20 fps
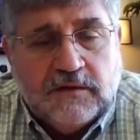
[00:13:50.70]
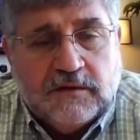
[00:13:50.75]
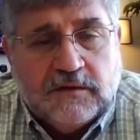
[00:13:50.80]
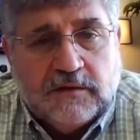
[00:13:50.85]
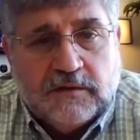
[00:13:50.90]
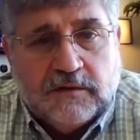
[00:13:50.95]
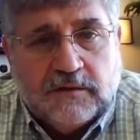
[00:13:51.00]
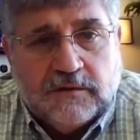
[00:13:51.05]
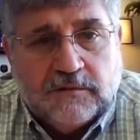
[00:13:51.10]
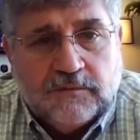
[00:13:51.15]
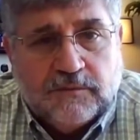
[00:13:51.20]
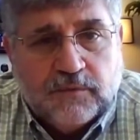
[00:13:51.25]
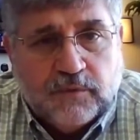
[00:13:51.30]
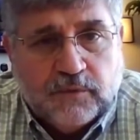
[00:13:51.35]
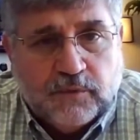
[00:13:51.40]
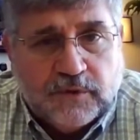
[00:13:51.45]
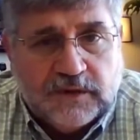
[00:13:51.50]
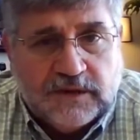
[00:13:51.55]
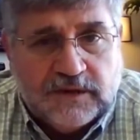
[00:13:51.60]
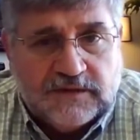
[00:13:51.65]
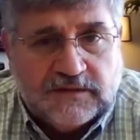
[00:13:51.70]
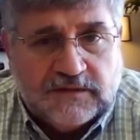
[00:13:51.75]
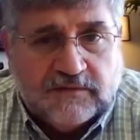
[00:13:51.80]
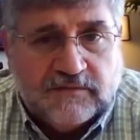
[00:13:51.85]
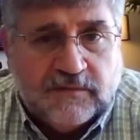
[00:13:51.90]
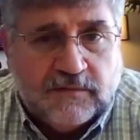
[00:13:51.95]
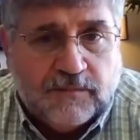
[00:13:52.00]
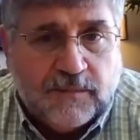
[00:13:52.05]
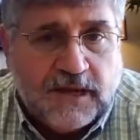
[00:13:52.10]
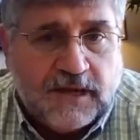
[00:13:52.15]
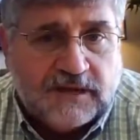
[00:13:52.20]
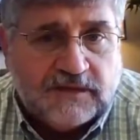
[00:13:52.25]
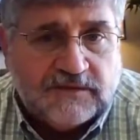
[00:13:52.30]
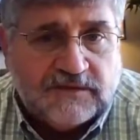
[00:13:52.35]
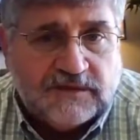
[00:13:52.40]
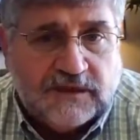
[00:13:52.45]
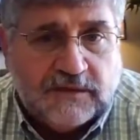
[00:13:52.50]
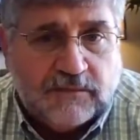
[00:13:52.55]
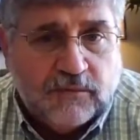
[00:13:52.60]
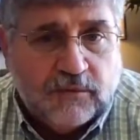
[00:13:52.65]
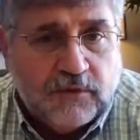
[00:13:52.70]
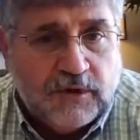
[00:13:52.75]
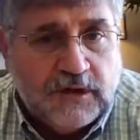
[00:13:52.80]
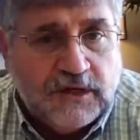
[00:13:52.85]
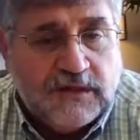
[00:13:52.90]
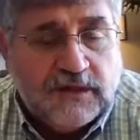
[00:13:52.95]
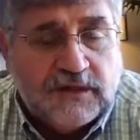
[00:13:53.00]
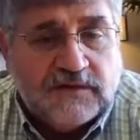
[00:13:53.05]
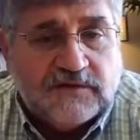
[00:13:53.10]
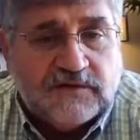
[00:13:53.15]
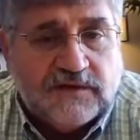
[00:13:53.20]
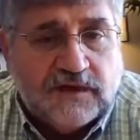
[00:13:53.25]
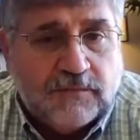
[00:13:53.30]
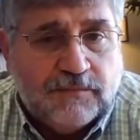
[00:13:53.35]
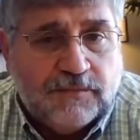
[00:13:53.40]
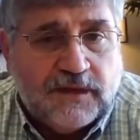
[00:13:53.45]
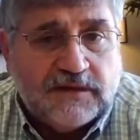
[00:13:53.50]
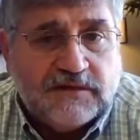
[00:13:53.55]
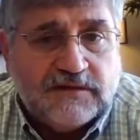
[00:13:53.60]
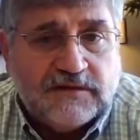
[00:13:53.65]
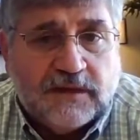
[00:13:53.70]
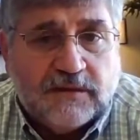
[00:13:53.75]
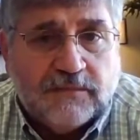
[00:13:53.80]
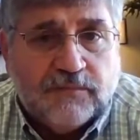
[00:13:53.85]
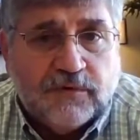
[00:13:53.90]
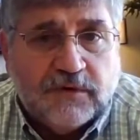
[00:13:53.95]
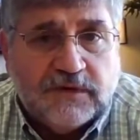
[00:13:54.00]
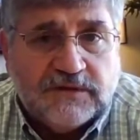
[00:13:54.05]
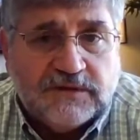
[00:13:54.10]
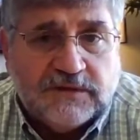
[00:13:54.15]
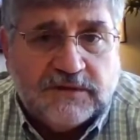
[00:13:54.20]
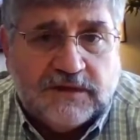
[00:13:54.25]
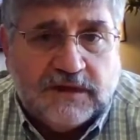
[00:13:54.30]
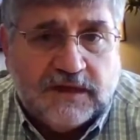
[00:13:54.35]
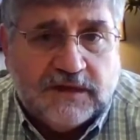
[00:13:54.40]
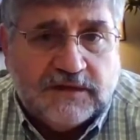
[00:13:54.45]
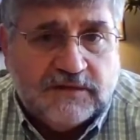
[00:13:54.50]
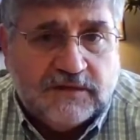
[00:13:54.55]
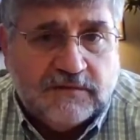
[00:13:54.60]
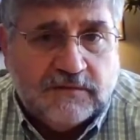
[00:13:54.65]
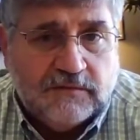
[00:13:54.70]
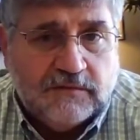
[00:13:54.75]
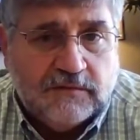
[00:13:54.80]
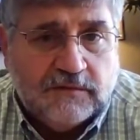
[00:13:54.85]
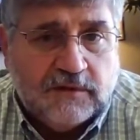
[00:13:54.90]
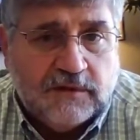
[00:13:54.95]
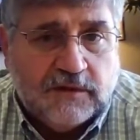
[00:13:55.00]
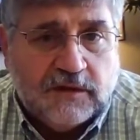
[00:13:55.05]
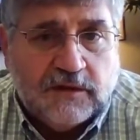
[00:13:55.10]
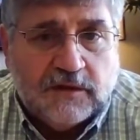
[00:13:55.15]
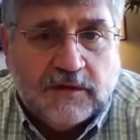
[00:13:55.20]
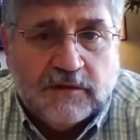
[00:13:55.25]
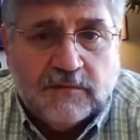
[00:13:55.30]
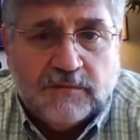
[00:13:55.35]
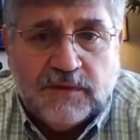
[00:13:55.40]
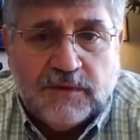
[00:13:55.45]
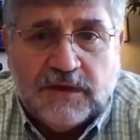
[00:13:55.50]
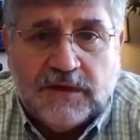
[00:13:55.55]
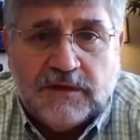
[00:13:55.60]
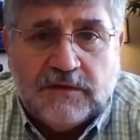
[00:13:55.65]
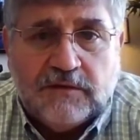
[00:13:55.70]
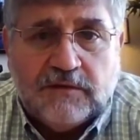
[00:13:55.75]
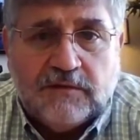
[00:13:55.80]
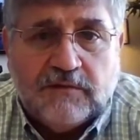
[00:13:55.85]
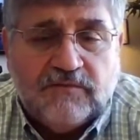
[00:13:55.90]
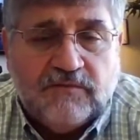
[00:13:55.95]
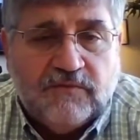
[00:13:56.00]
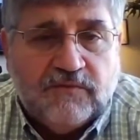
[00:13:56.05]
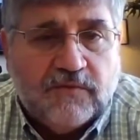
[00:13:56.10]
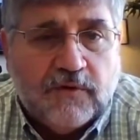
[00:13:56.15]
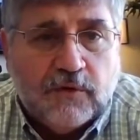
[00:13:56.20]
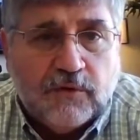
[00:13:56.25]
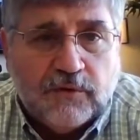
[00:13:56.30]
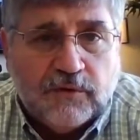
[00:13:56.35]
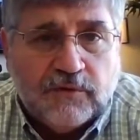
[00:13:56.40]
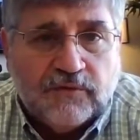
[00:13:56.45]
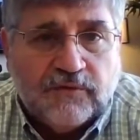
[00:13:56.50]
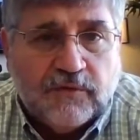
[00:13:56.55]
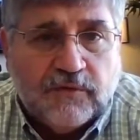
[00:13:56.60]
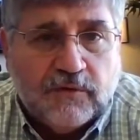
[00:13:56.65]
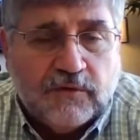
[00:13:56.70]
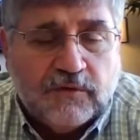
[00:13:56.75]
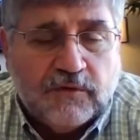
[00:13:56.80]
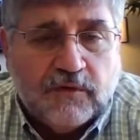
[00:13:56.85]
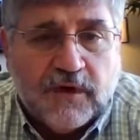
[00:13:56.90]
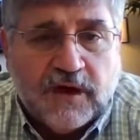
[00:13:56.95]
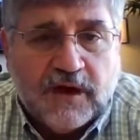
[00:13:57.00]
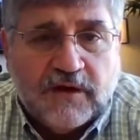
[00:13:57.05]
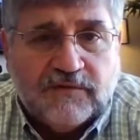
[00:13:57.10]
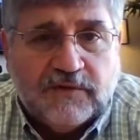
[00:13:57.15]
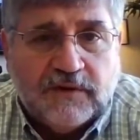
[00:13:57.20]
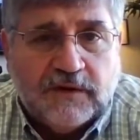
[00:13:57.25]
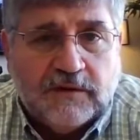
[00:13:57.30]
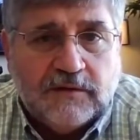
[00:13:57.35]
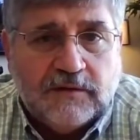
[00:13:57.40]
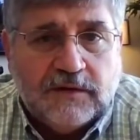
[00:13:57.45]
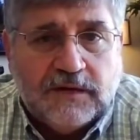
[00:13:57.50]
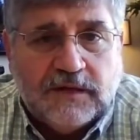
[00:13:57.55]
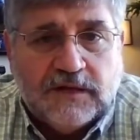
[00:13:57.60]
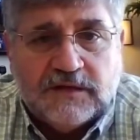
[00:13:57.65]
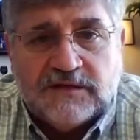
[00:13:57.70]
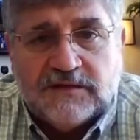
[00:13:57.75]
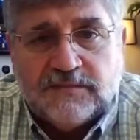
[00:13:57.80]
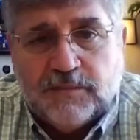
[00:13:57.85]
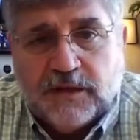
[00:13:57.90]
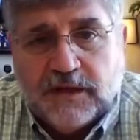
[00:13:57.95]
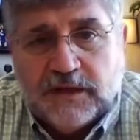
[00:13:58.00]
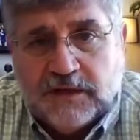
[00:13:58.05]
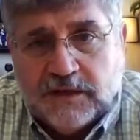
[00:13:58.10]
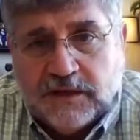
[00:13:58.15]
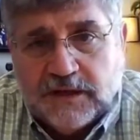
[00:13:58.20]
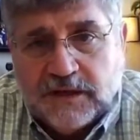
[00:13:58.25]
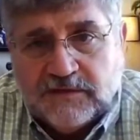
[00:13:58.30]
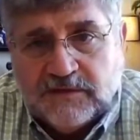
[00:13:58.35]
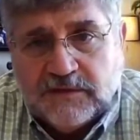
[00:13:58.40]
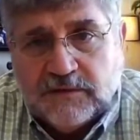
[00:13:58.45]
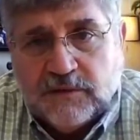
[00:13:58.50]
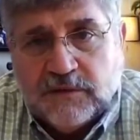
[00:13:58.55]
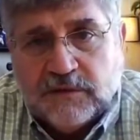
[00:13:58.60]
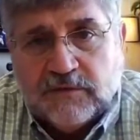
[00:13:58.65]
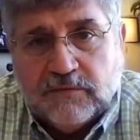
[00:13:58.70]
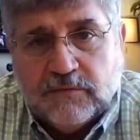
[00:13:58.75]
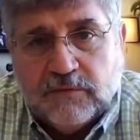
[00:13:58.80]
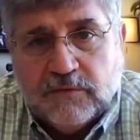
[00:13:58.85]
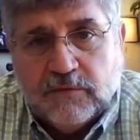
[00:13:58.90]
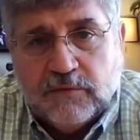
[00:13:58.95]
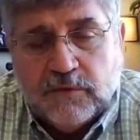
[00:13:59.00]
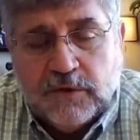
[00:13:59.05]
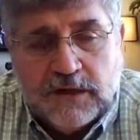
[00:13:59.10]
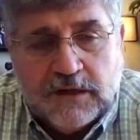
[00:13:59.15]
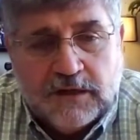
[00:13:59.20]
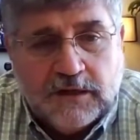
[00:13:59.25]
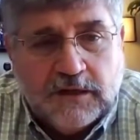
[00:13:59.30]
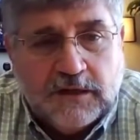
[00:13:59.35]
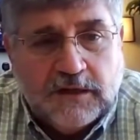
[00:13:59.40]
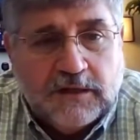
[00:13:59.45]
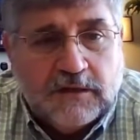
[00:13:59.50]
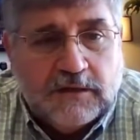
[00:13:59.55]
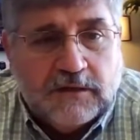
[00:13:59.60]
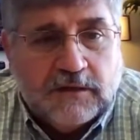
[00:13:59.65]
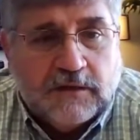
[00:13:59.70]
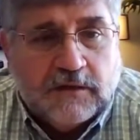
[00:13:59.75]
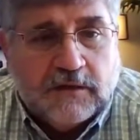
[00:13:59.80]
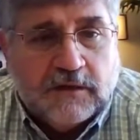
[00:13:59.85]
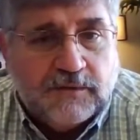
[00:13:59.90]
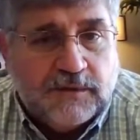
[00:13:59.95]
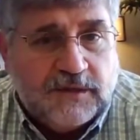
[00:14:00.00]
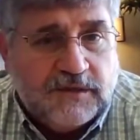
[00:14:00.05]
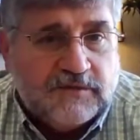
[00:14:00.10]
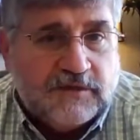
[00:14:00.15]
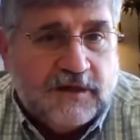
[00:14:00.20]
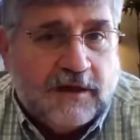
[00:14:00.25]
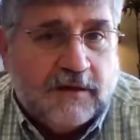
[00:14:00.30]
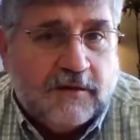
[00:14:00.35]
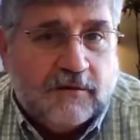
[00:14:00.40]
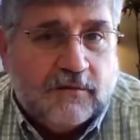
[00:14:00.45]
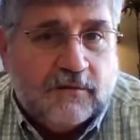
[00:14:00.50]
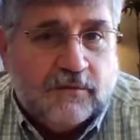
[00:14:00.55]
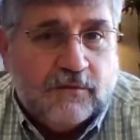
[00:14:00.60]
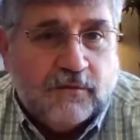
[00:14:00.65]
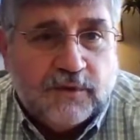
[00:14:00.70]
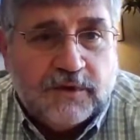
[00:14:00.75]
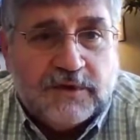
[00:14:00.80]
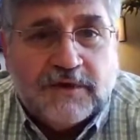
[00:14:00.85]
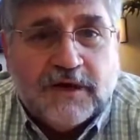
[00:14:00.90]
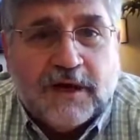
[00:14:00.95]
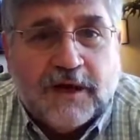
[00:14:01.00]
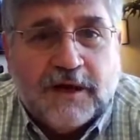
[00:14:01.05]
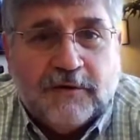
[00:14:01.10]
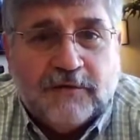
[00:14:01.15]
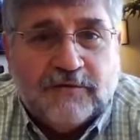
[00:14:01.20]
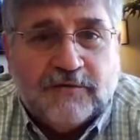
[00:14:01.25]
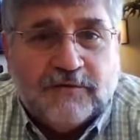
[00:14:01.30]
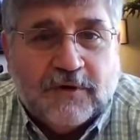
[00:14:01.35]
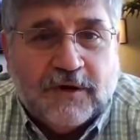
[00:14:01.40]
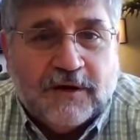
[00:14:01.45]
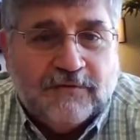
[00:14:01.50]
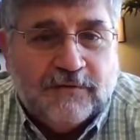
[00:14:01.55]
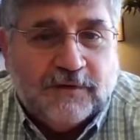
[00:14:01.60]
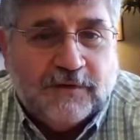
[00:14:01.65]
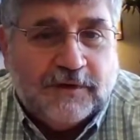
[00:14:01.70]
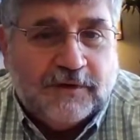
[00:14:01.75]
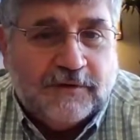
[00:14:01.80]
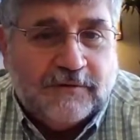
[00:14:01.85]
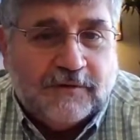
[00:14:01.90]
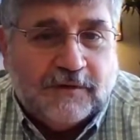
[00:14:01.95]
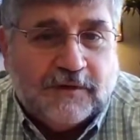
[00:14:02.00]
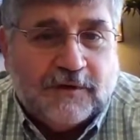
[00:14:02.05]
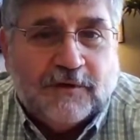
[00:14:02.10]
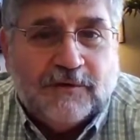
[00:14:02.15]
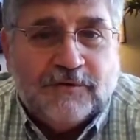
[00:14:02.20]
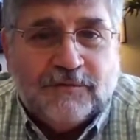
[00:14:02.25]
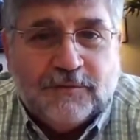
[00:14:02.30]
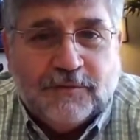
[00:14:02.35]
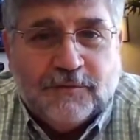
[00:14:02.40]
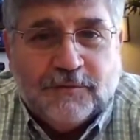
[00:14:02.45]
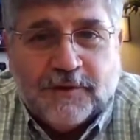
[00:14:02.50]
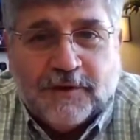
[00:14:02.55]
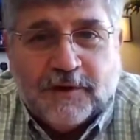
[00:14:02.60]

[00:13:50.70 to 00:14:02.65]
um, release of the magazine where he did a step-by-step presentation. Um, he photo photographed it. He explained it as he went through. Um, he's now retired, traveling the country with